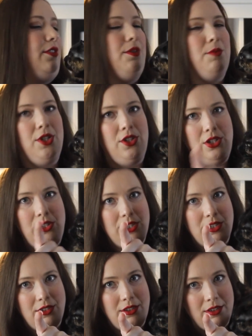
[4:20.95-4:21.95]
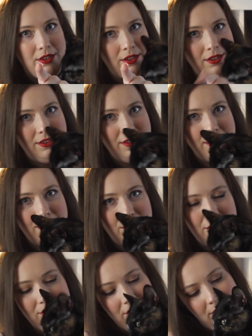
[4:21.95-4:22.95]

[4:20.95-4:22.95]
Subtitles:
You wanna look? No?